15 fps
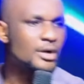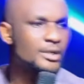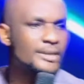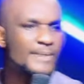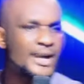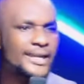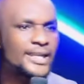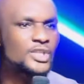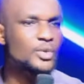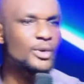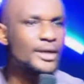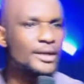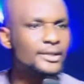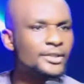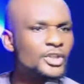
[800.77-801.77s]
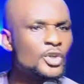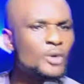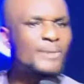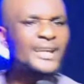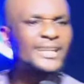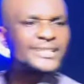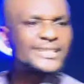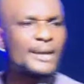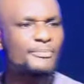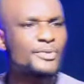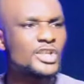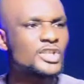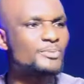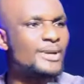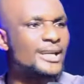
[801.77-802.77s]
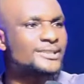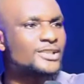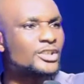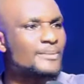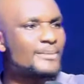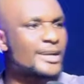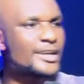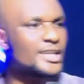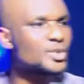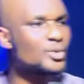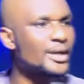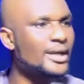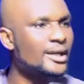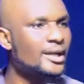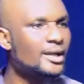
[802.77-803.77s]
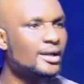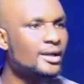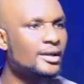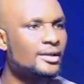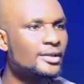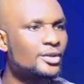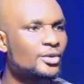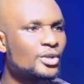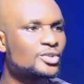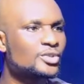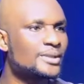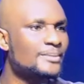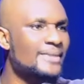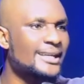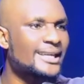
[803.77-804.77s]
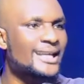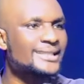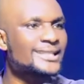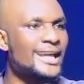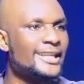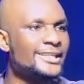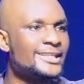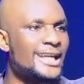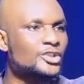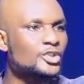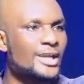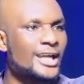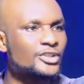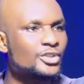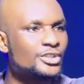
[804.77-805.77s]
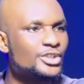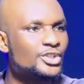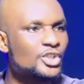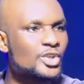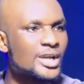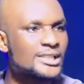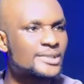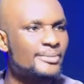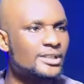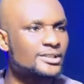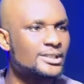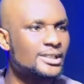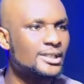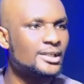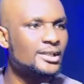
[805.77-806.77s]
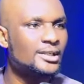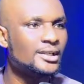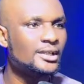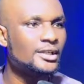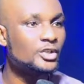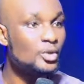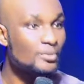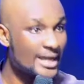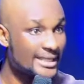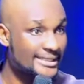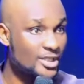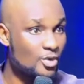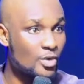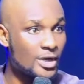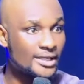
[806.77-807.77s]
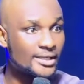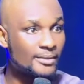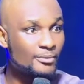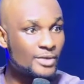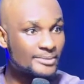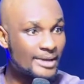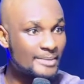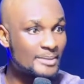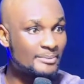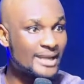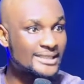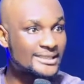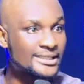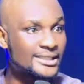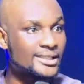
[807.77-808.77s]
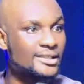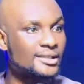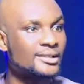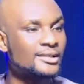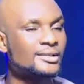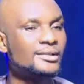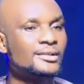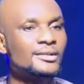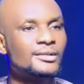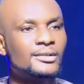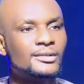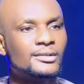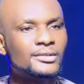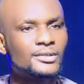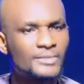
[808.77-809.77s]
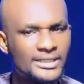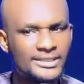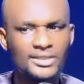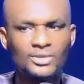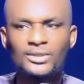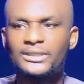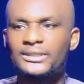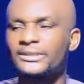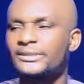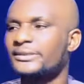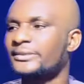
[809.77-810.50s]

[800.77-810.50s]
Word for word: on the market square. Do you buy the champion's belt on the market square? You go to the market and say, I need Anthony Joshua's belt. You might see one, but it might be plastic. You might see one.